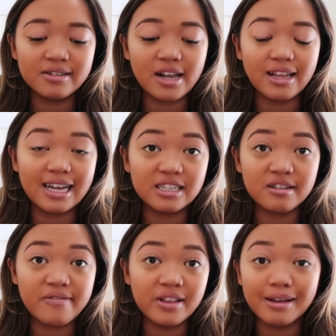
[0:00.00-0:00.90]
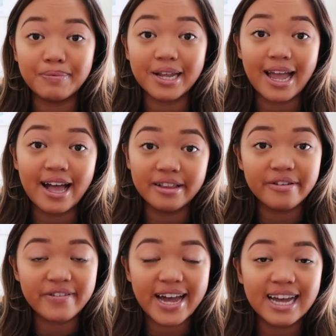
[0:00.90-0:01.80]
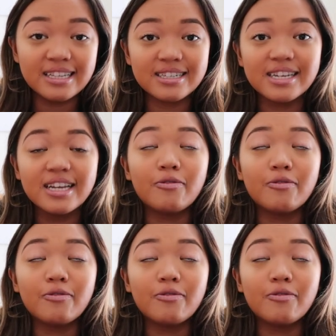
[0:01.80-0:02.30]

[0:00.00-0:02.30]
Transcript: is that classes fill up like hella fast.